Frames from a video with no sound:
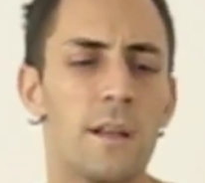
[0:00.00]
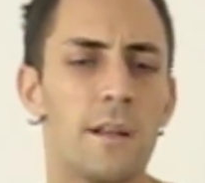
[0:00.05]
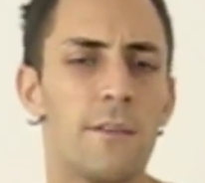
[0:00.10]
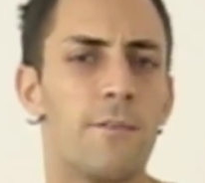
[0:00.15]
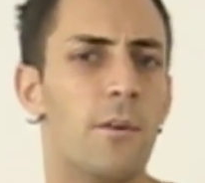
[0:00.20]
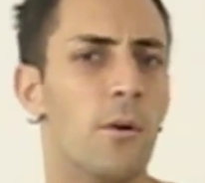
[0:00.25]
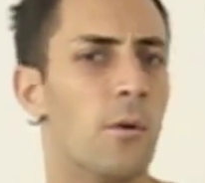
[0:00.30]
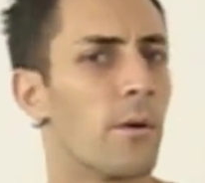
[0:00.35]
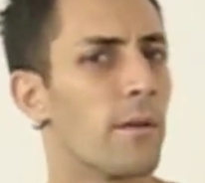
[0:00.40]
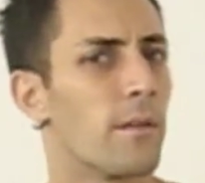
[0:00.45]

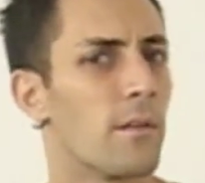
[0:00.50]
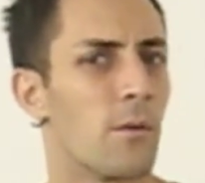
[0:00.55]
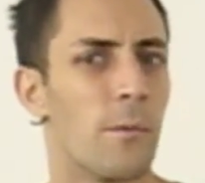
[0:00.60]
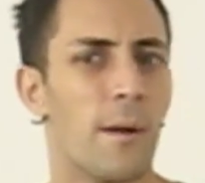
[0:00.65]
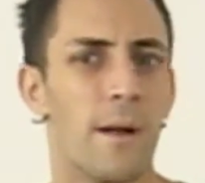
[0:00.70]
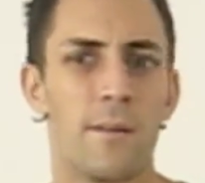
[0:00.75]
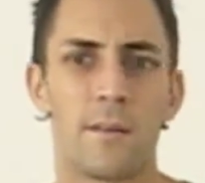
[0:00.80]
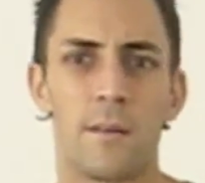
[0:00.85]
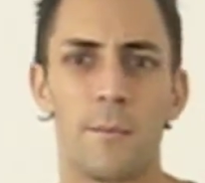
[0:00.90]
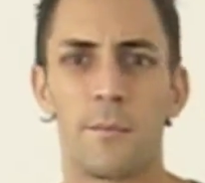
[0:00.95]
focus
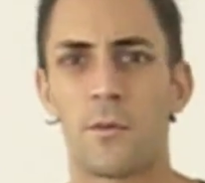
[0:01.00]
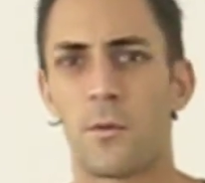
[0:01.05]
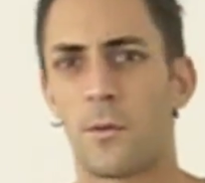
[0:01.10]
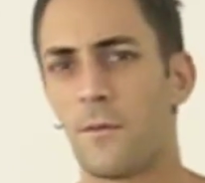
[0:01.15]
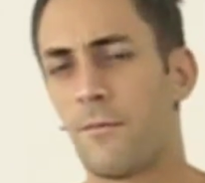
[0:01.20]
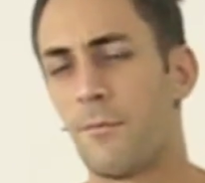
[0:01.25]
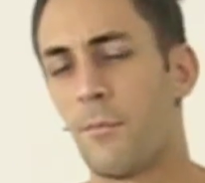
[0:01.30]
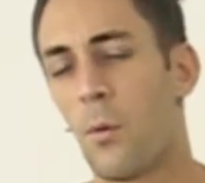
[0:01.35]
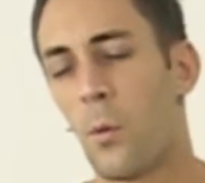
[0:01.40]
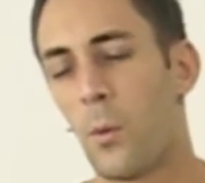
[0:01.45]
around some sort
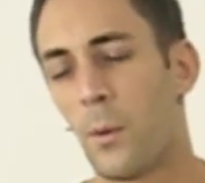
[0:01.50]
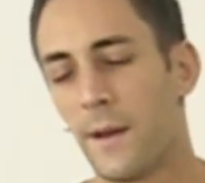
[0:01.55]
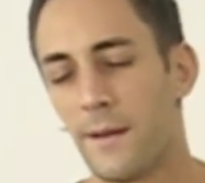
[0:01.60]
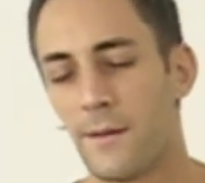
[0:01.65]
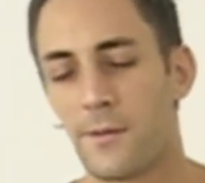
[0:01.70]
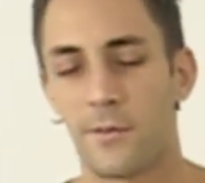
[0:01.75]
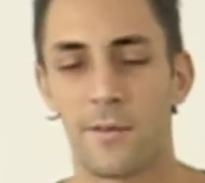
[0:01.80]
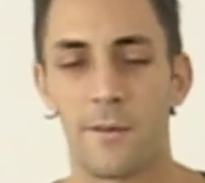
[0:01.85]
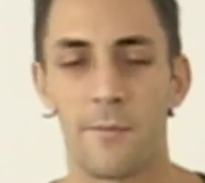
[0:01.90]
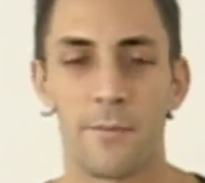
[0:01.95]
of point
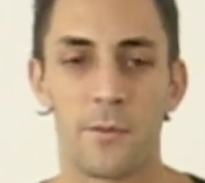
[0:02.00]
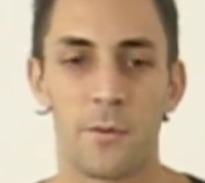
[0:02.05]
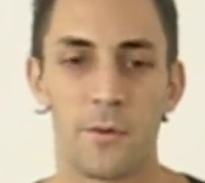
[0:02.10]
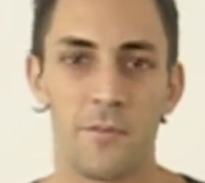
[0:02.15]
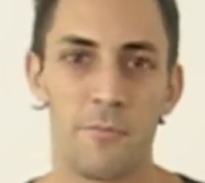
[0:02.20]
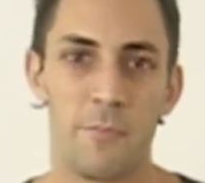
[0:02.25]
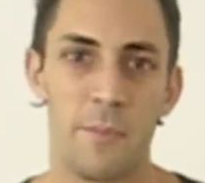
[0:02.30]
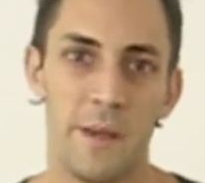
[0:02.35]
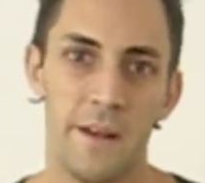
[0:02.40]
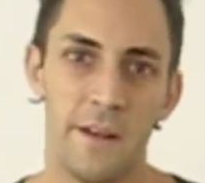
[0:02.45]
or some sort
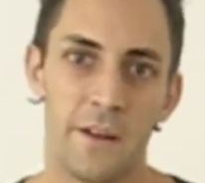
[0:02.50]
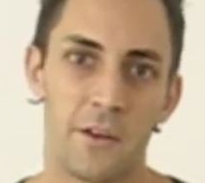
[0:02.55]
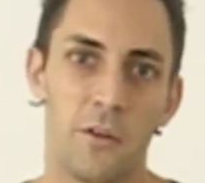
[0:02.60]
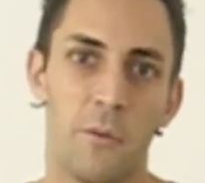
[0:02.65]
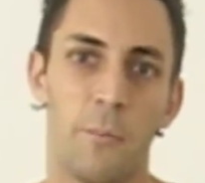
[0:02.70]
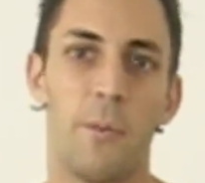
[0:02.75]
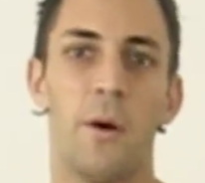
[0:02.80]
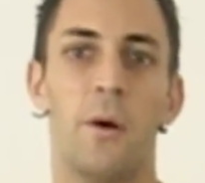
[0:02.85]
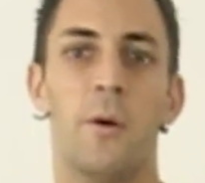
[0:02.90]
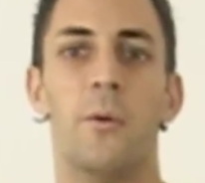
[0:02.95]
of pinnacle
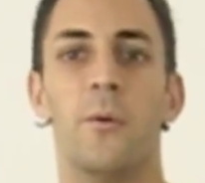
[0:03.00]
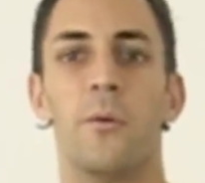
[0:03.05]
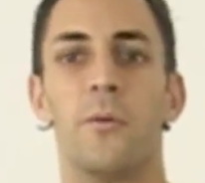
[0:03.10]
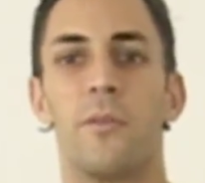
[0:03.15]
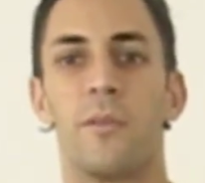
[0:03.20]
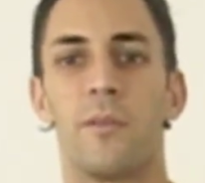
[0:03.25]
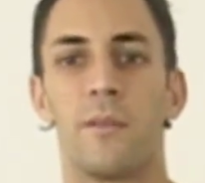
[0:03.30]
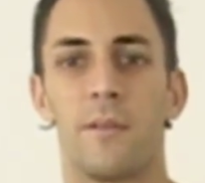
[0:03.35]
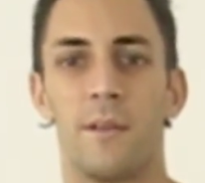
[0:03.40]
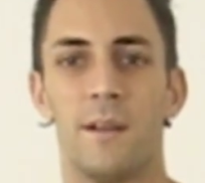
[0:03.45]

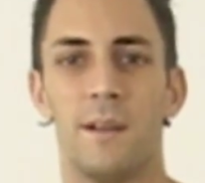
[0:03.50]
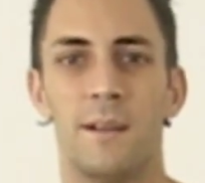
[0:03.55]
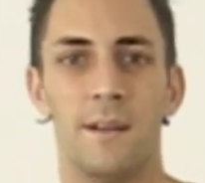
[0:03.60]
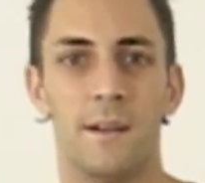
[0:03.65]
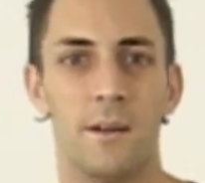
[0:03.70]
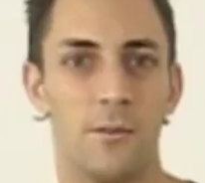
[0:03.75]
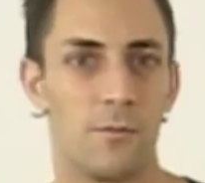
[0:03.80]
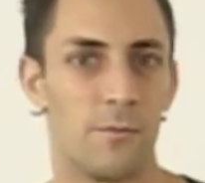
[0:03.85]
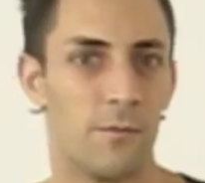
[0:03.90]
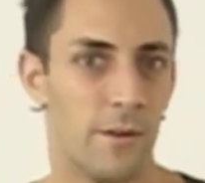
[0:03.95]
pose,
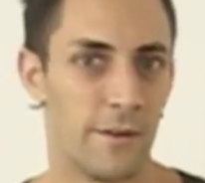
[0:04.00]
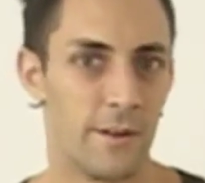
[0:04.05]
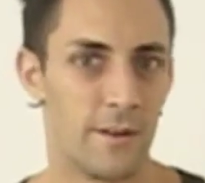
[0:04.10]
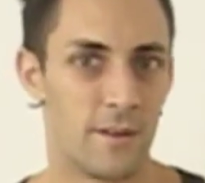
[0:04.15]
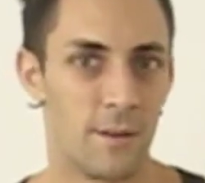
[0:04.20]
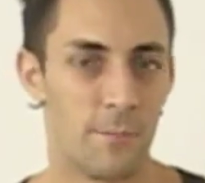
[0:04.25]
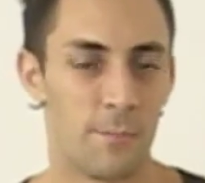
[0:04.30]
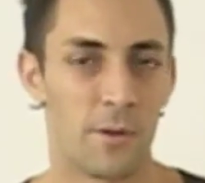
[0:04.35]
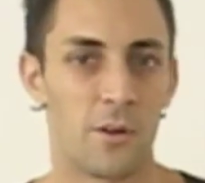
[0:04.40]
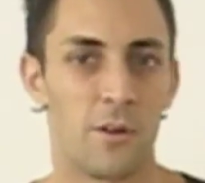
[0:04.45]
very
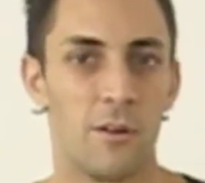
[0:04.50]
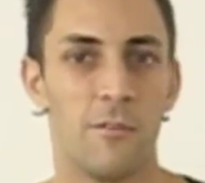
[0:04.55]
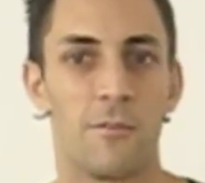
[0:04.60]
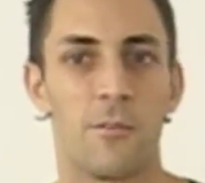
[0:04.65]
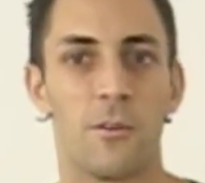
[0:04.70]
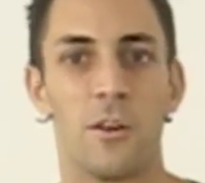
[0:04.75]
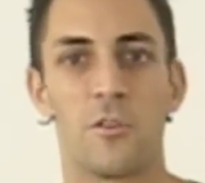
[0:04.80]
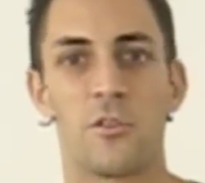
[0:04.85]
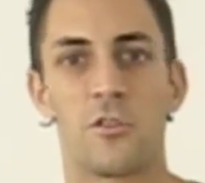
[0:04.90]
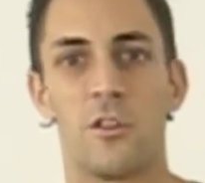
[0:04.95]
typical
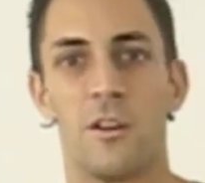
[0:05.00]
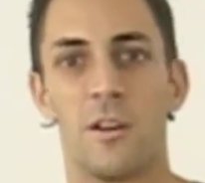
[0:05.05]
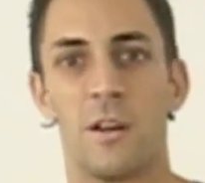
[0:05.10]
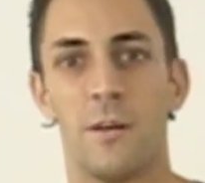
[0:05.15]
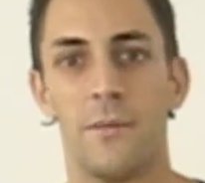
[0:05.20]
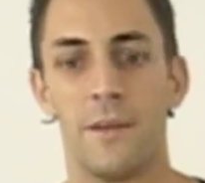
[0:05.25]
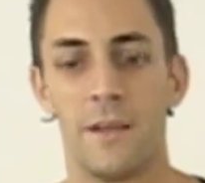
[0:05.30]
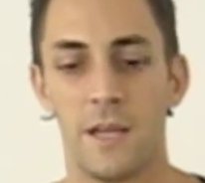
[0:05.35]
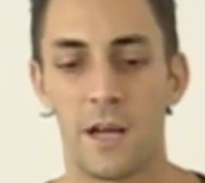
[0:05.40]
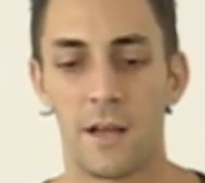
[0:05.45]
for Ashtanga
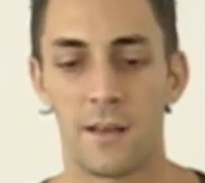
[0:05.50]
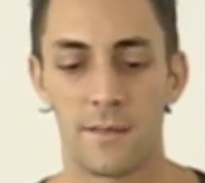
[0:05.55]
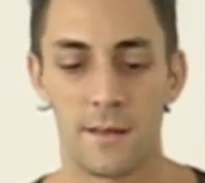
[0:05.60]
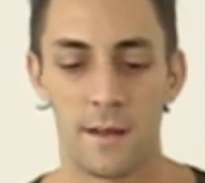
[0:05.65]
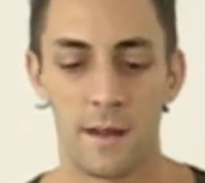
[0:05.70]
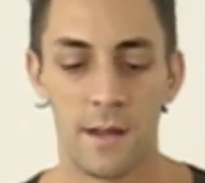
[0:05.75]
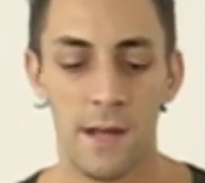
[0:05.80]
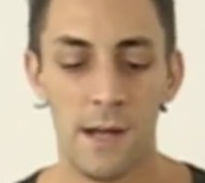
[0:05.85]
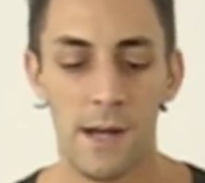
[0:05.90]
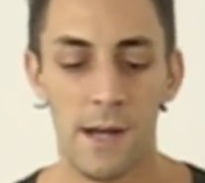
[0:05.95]

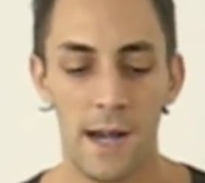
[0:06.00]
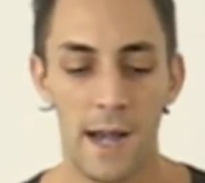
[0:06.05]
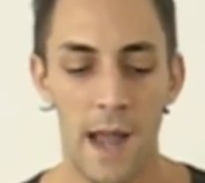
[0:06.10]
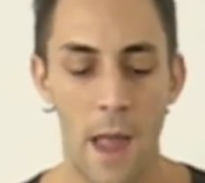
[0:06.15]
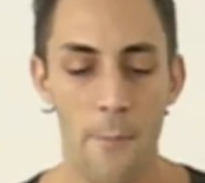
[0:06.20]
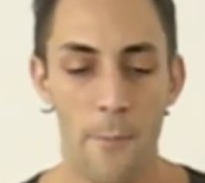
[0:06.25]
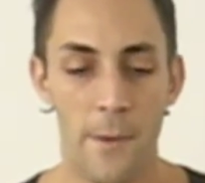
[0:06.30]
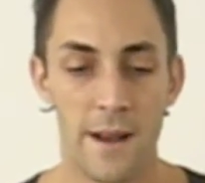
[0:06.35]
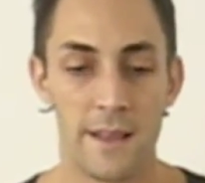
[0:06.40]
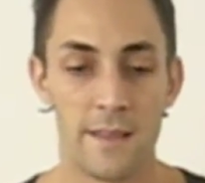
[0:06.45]
Vinyasa.
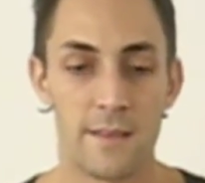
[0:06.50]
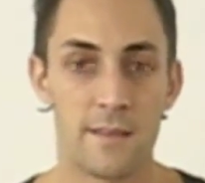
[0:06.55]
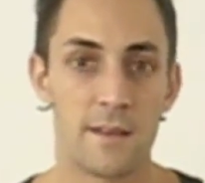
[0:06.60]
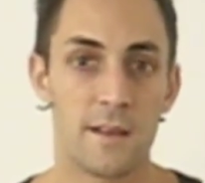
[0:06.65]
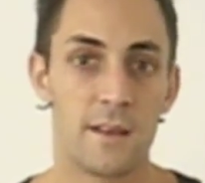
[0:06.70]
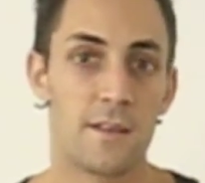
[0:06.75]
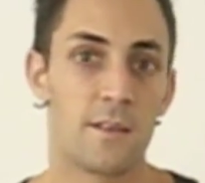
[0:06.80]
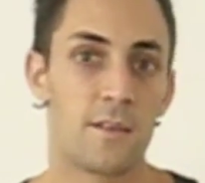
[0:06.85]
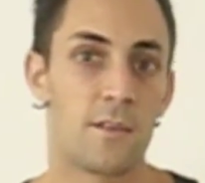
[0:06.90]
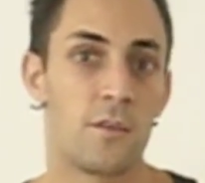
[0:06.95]
And when I
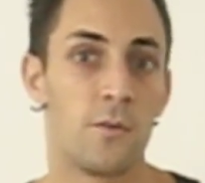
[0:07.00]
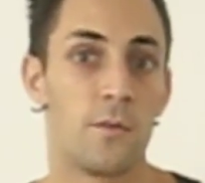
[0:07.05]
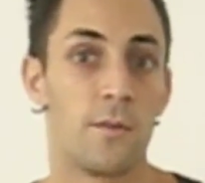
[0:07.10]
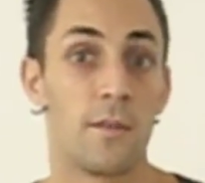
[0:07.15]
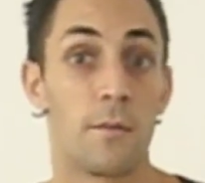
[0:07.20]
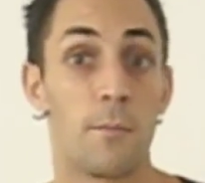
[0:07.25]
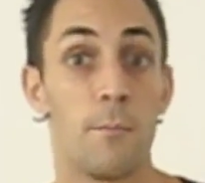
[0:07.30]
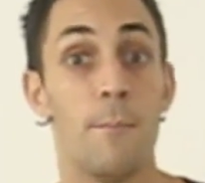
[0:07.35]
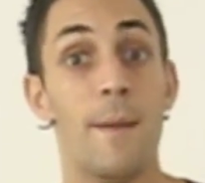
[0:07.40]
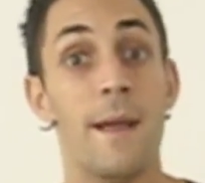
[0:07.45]
see the
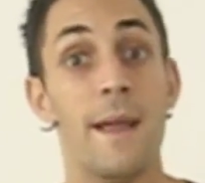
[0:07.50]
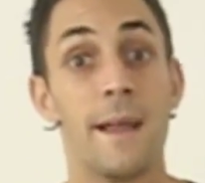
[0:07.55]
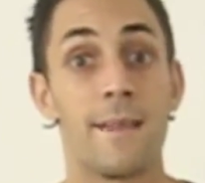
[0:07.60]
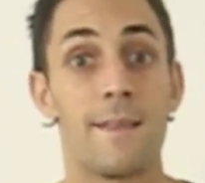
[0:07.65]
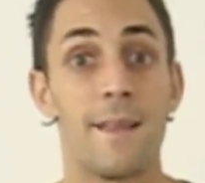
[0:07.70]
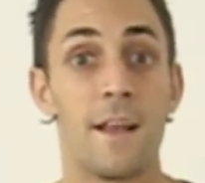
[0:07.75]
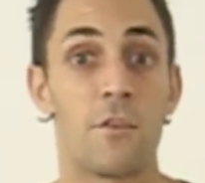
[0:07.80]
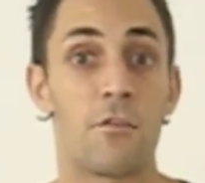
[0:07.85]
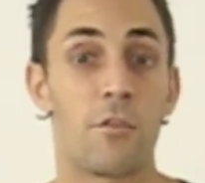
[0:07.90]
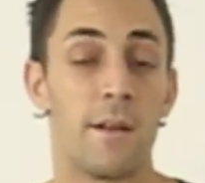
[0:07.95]
students make
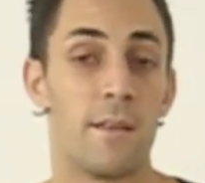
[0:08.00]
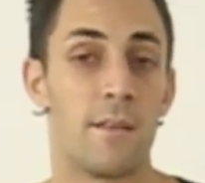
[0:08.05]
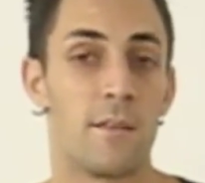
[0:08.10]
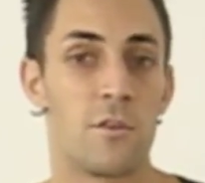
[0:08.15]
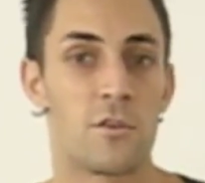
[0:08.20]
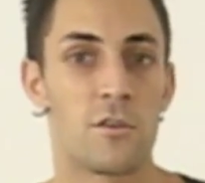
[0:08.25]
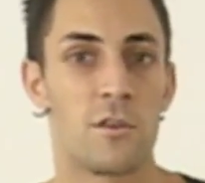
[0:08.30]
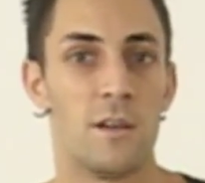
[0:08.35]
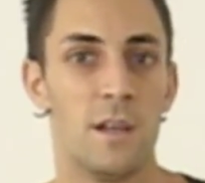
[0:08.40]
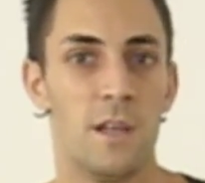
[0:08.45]
that
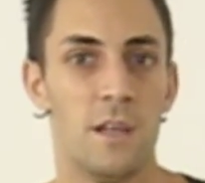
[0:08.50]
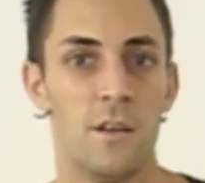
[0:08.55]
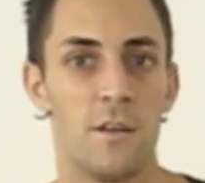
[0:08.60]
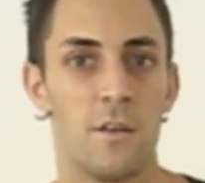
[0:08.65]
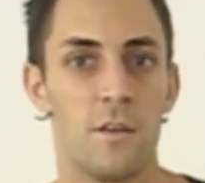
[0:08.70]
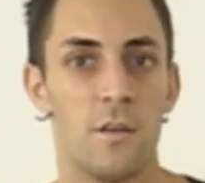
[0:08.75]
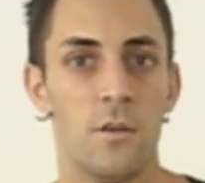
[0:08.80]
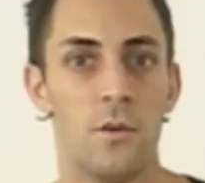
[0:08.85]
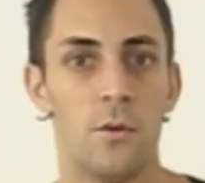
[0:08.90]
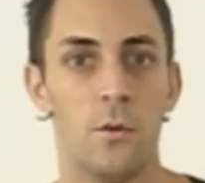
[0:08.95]
transition
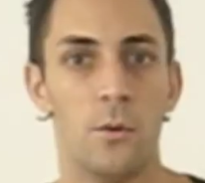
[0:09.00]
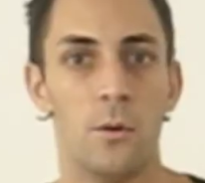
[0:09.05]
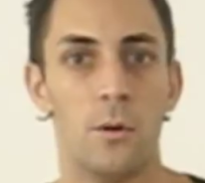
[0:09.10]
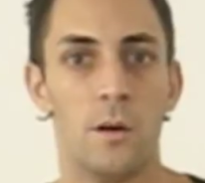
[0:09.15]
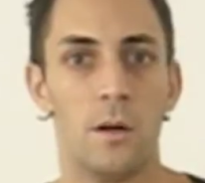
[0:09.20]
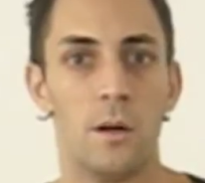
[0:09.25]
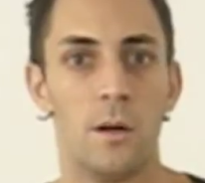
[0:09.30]
into,